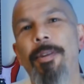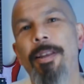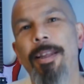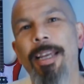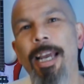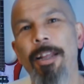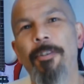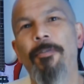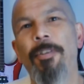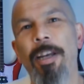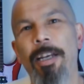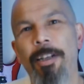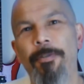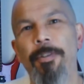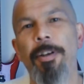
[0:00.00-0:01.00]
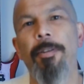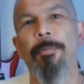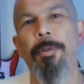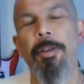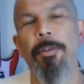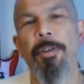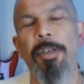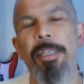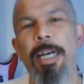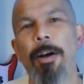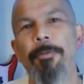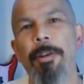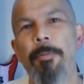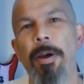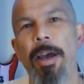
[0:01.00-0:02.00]
they get the feel of the
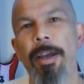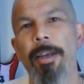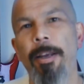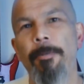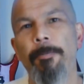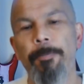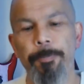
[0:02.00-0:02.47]
sound they're making.